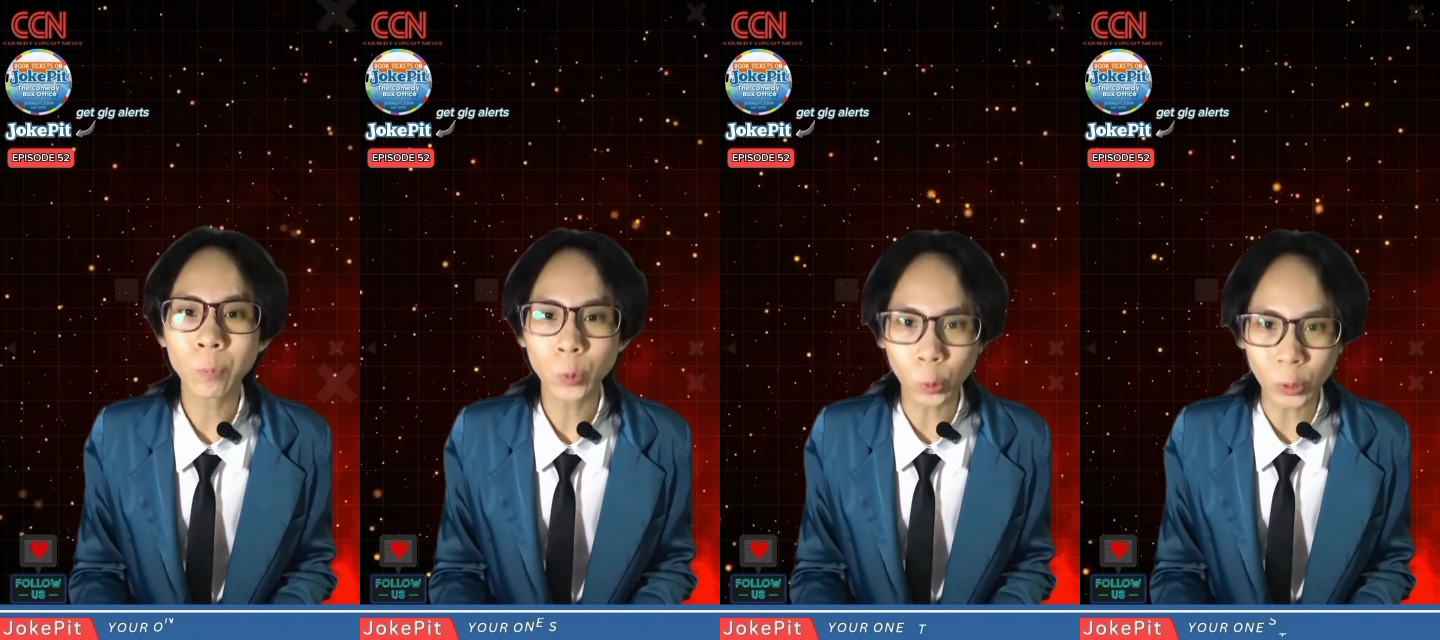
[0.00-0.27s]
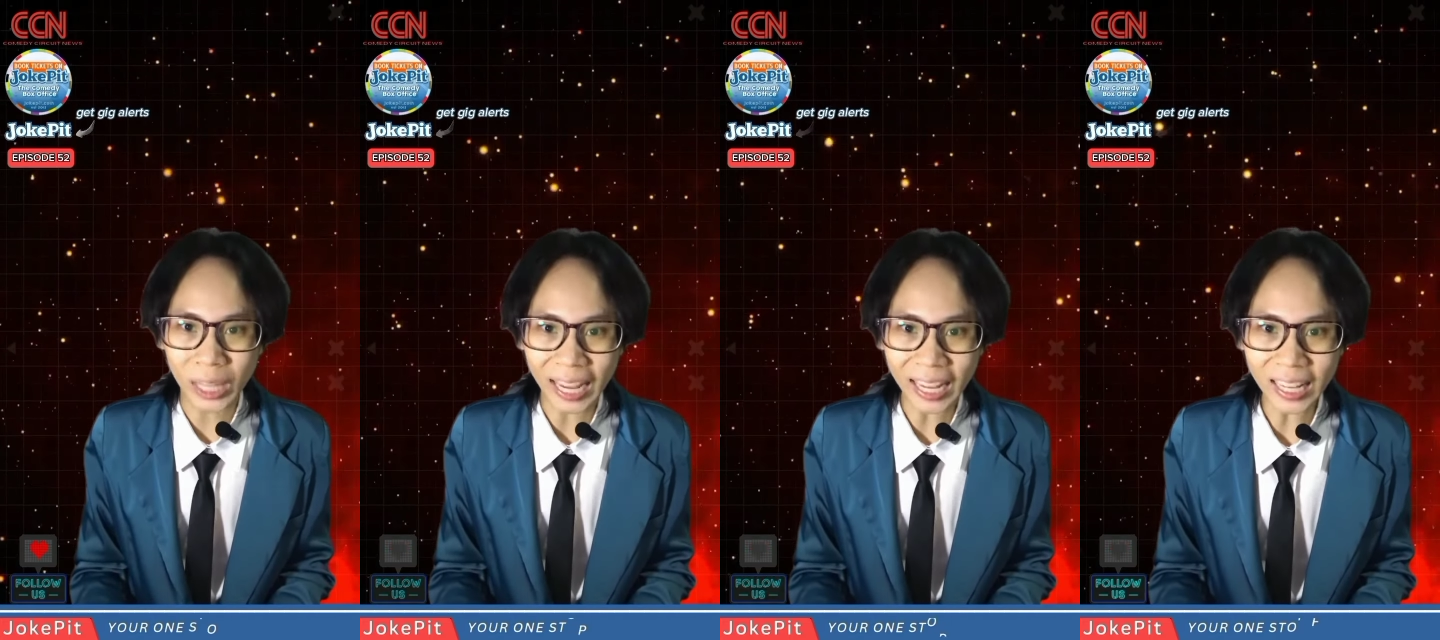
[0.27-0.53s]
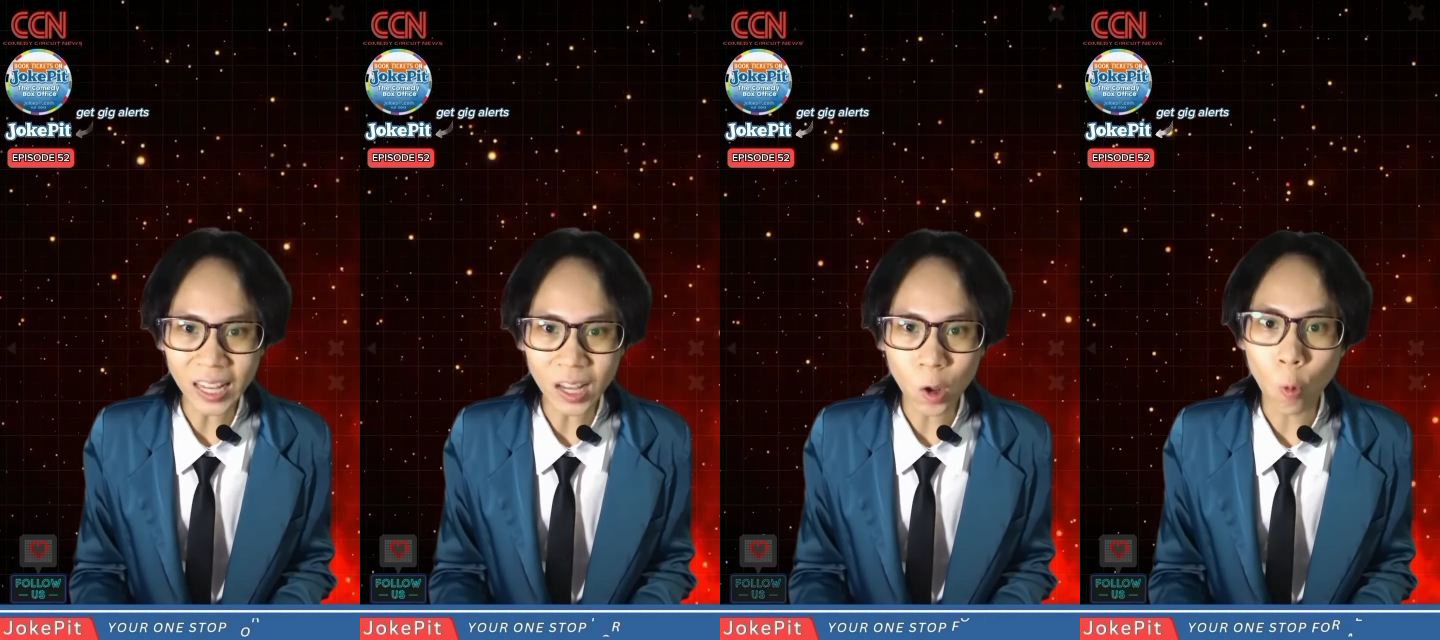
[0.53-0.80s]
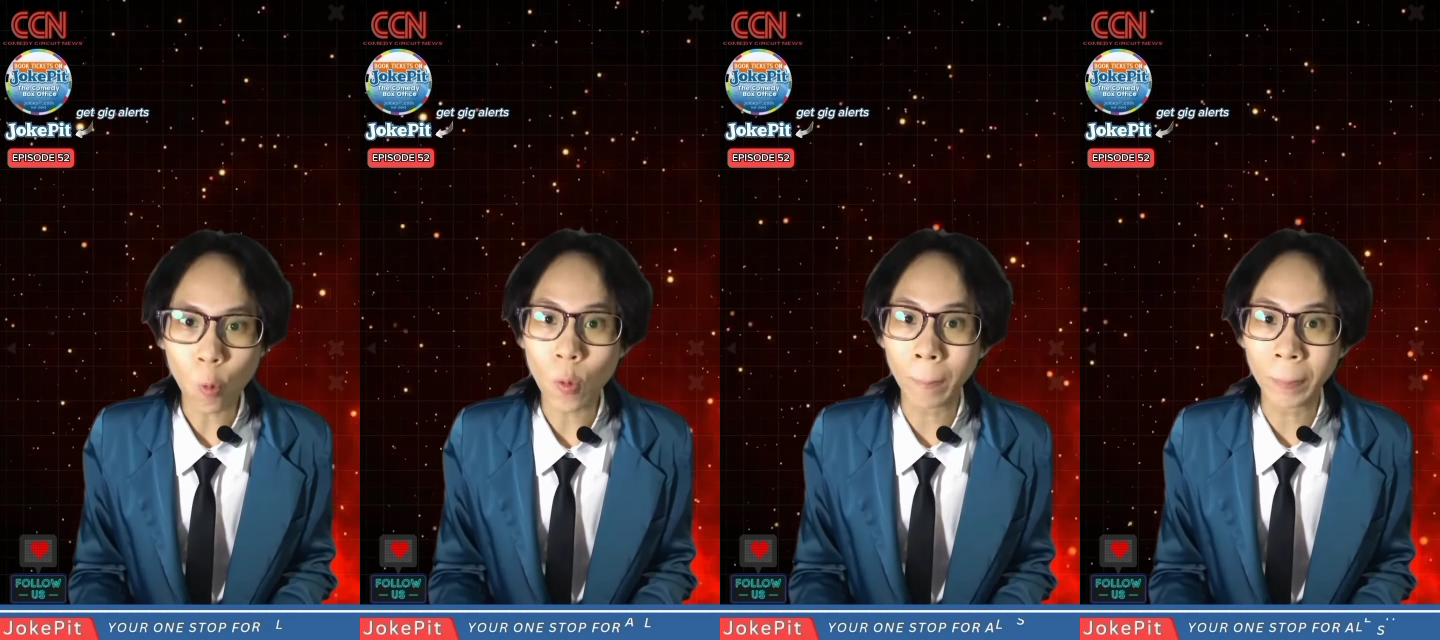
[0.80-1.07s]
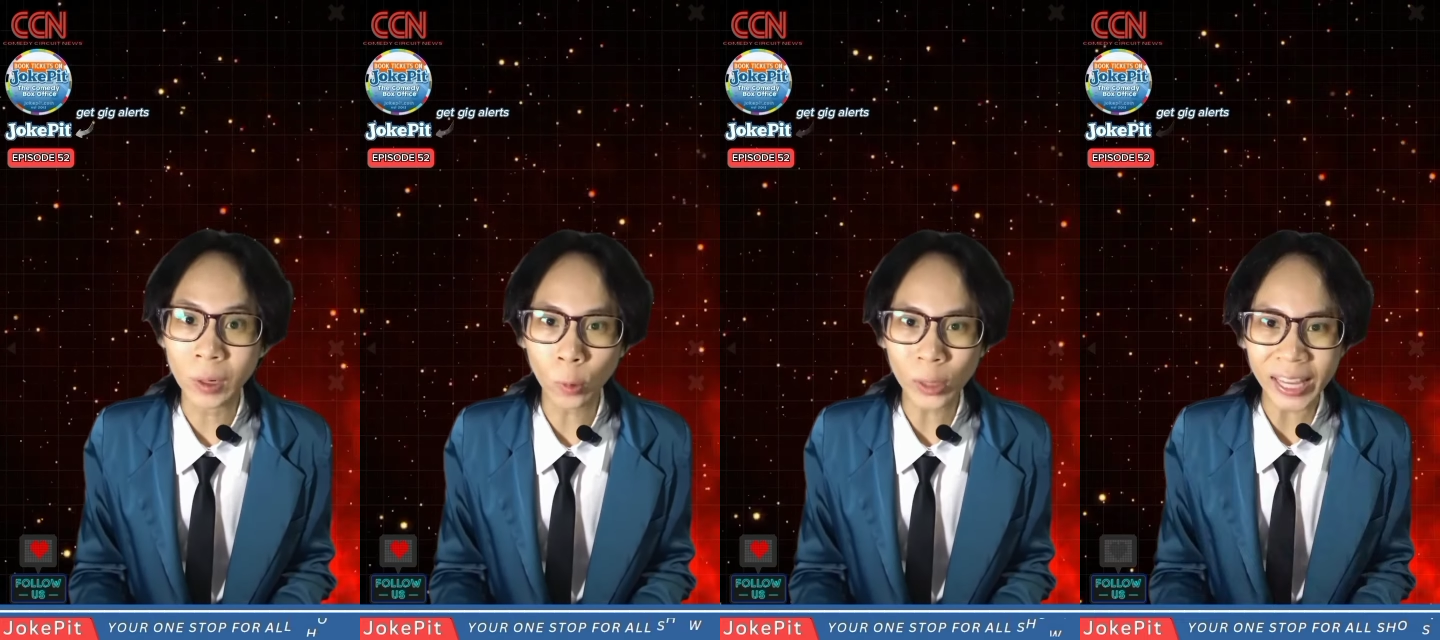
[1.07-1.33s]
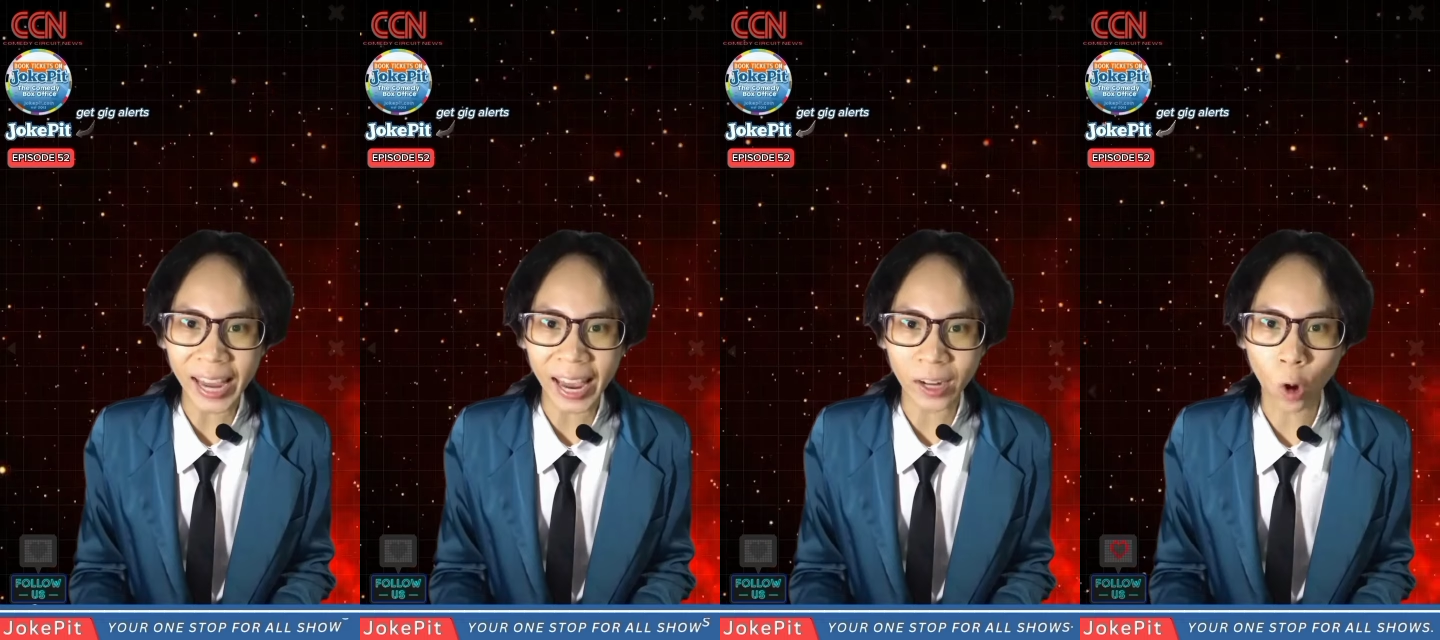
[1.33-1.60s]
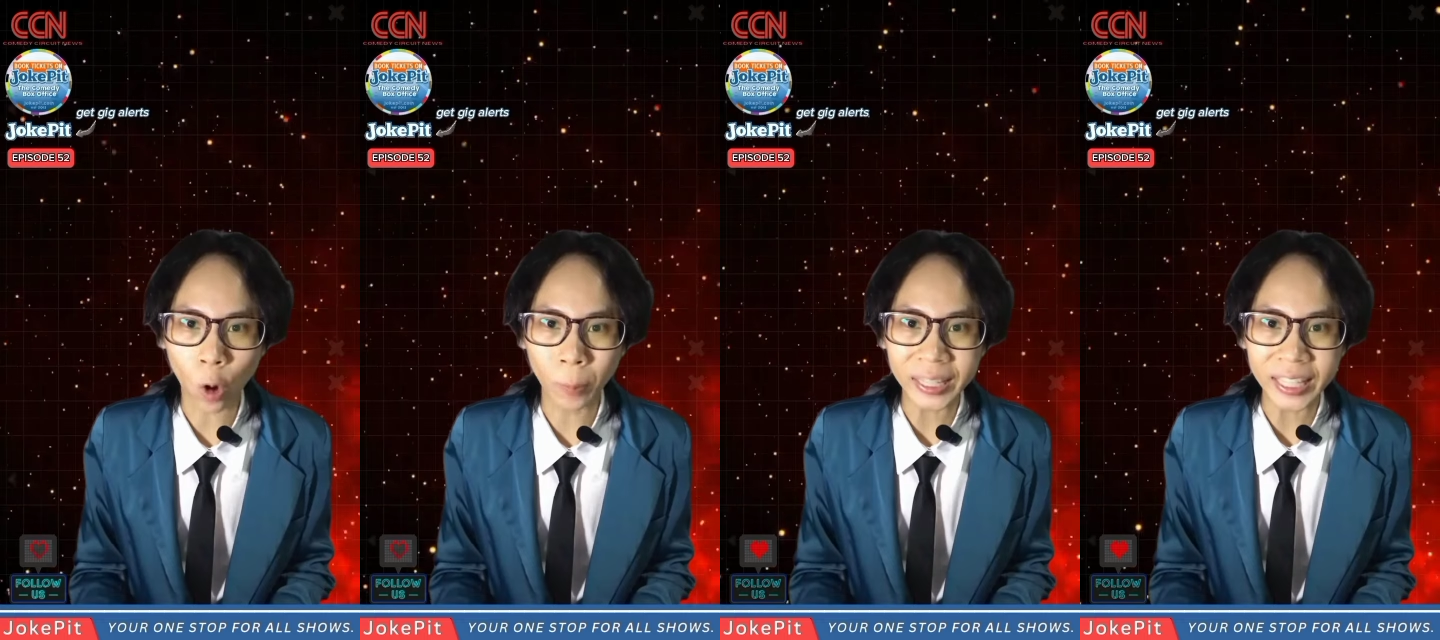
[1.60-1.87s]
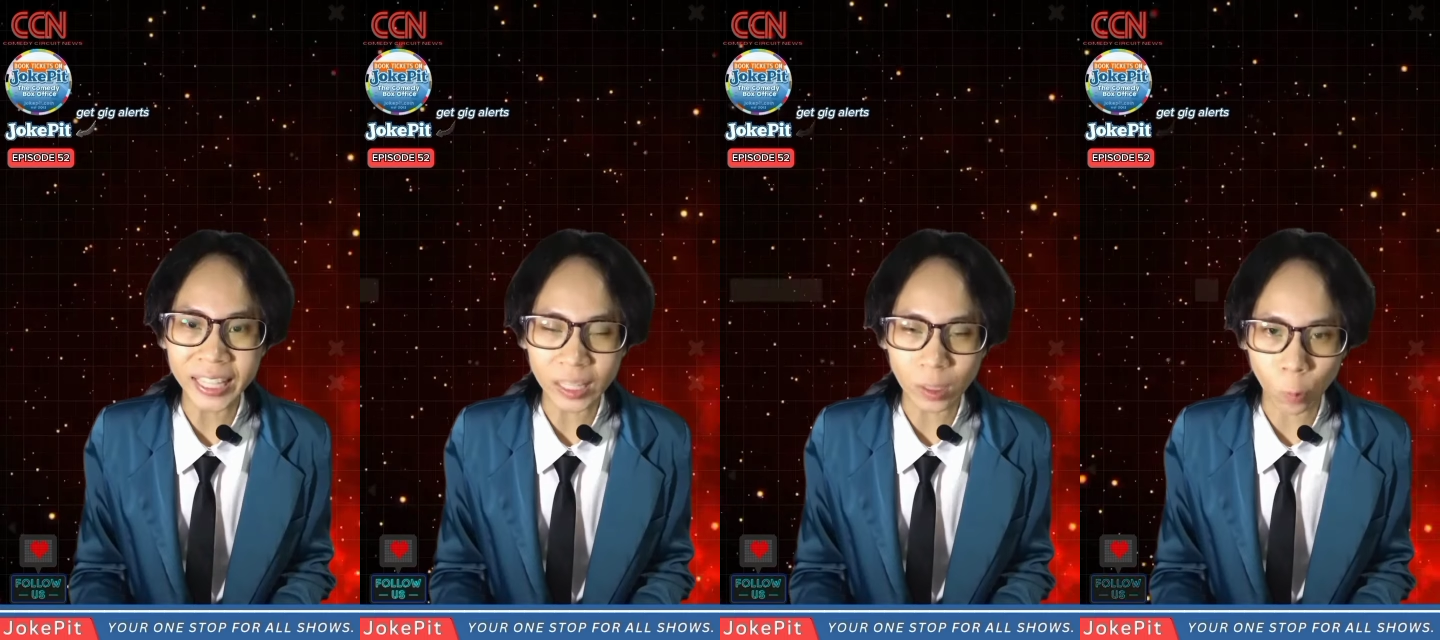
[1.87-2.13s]
Today, we'll be looking at
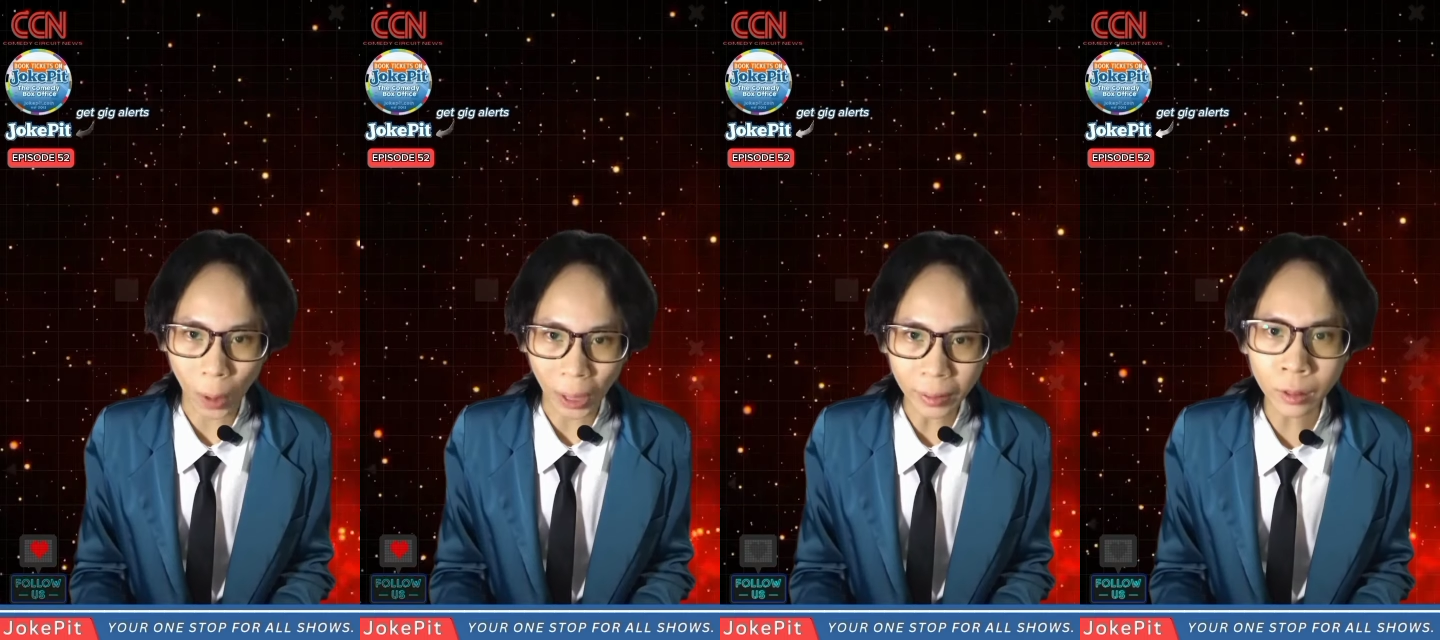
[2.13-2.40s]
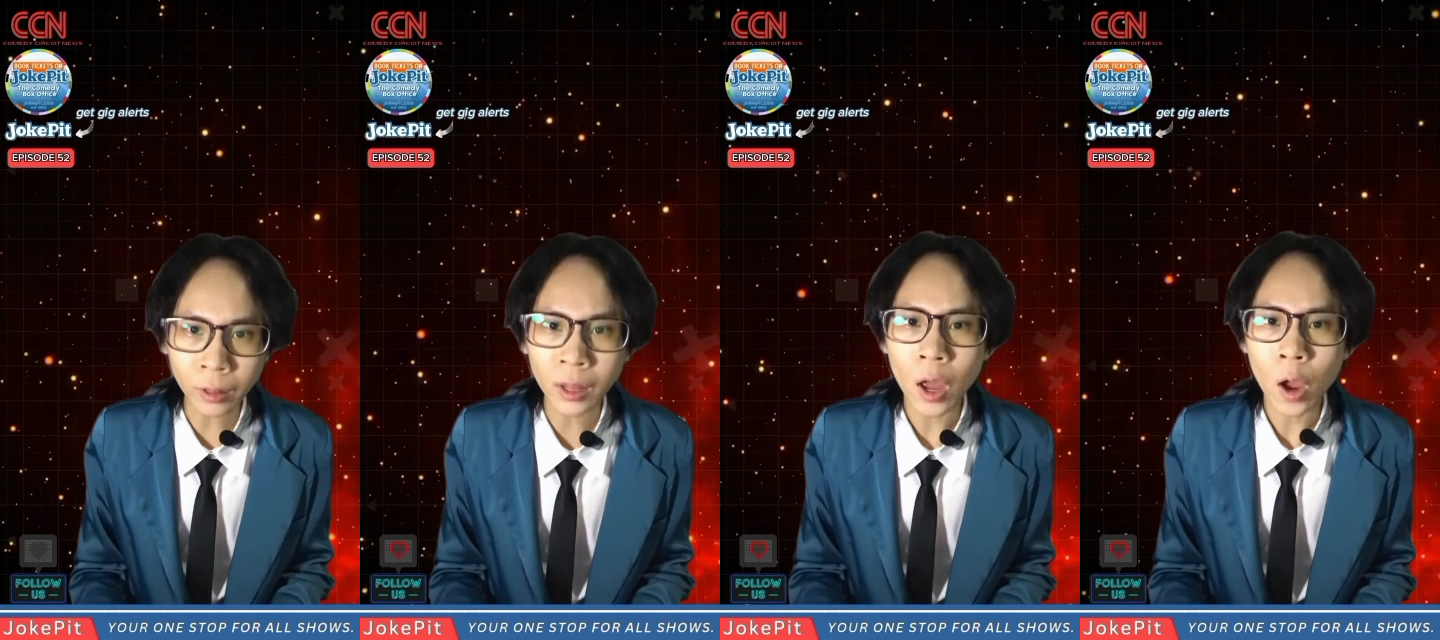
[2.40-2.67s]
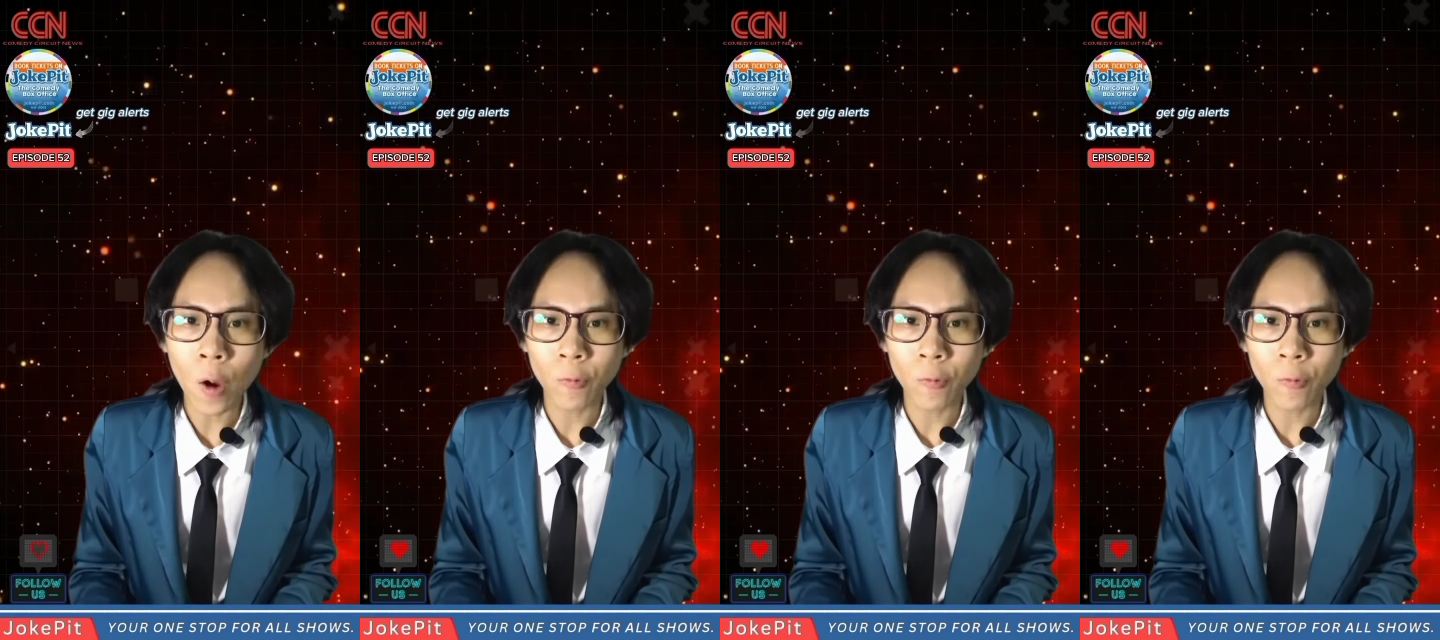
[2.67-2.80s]
comedy events